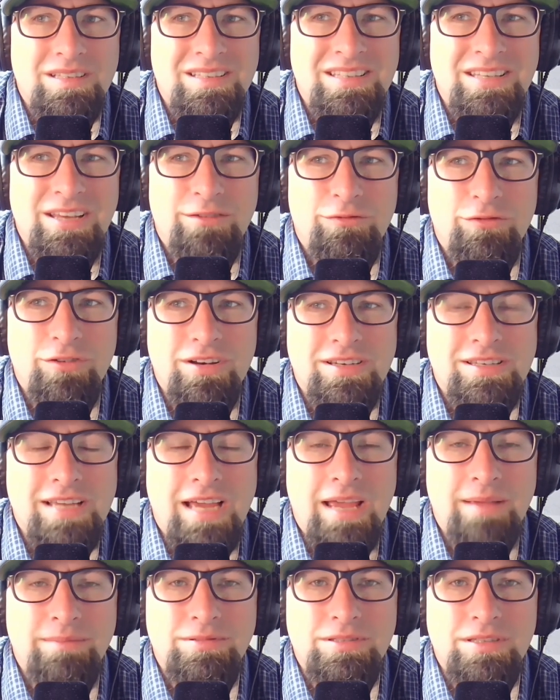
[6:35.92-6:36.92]
different
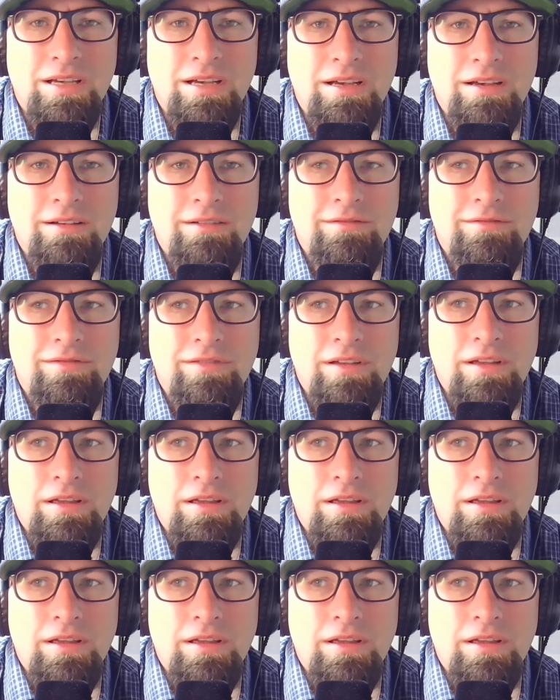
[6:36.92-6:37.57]
types of